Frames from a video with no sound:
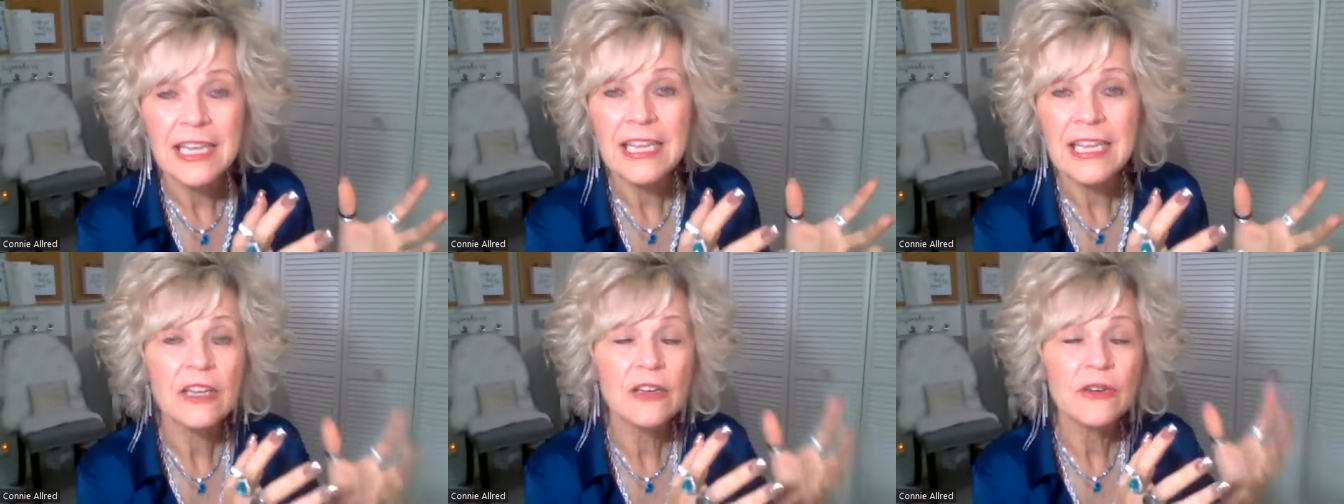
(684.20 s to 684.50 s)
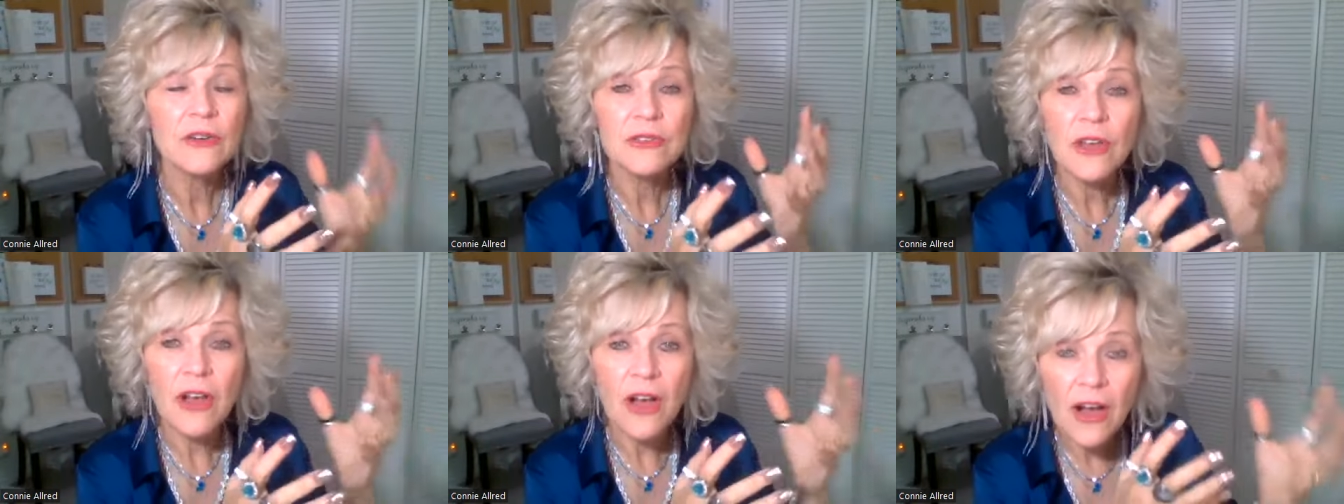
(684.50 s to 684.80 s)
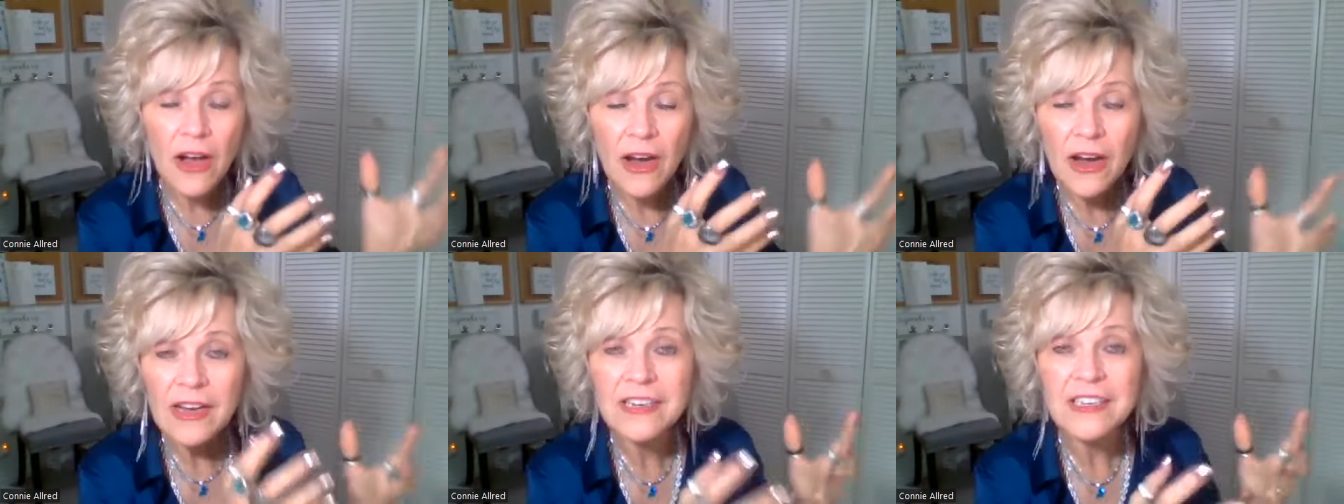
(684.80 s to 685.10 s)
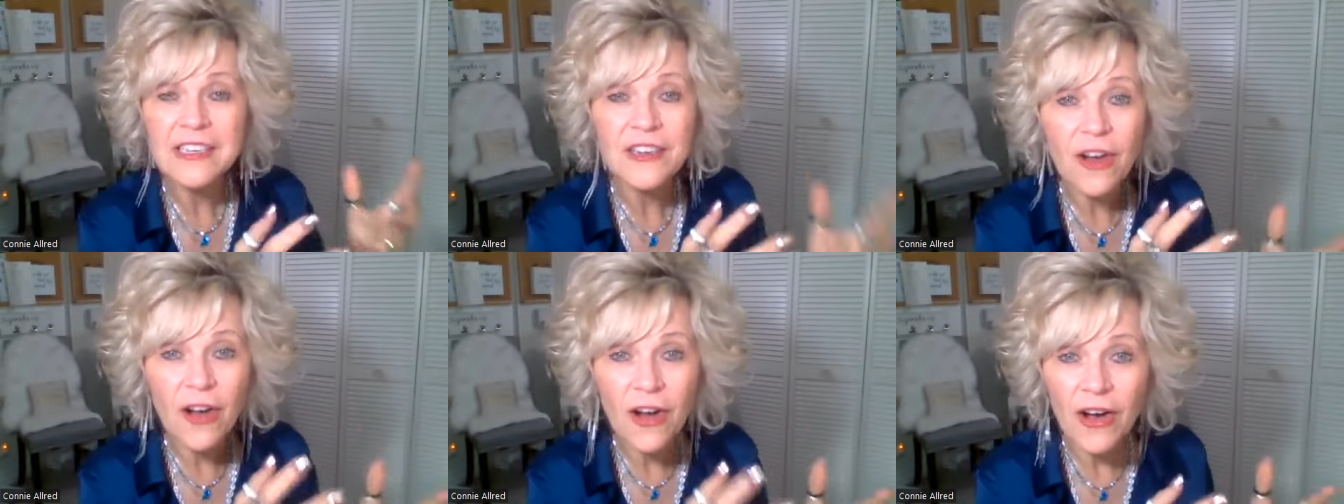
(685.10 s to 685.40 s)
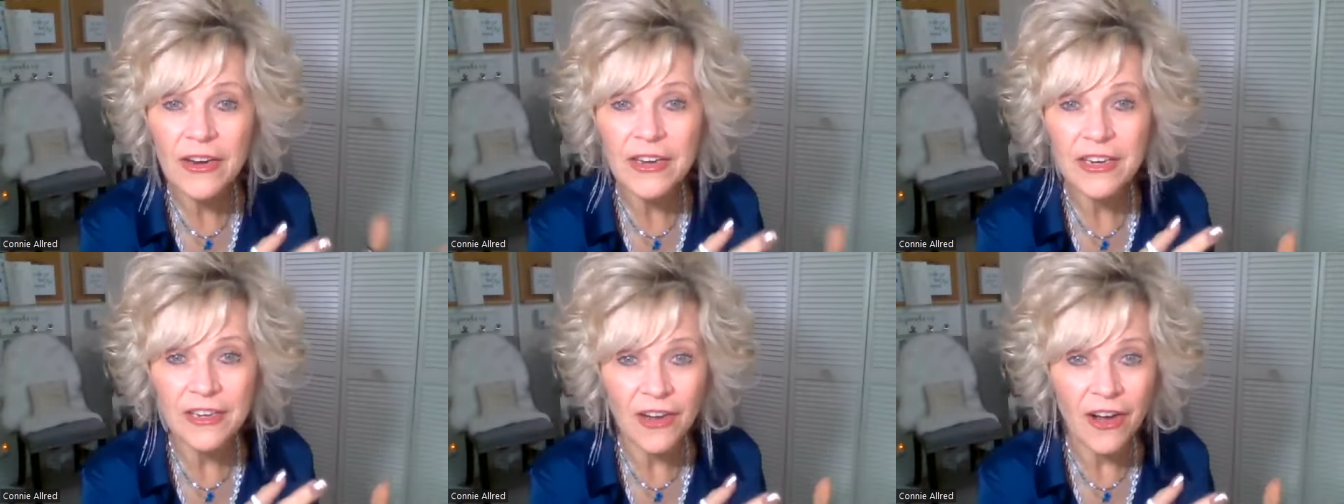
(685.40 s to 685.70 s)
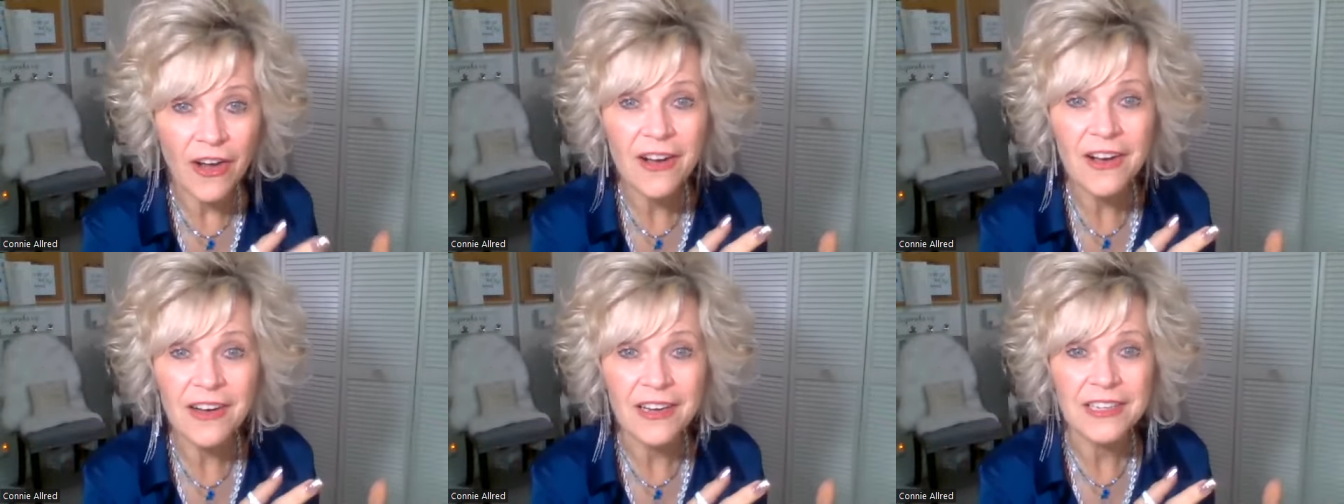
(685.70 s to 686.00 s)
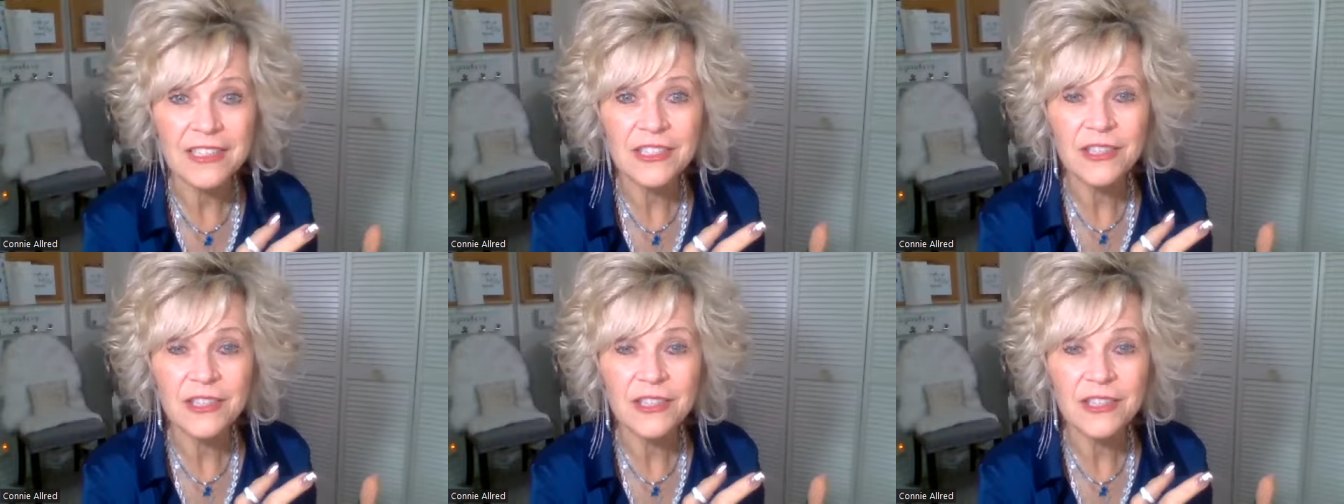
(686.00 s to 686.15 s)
And it goes on and on and on.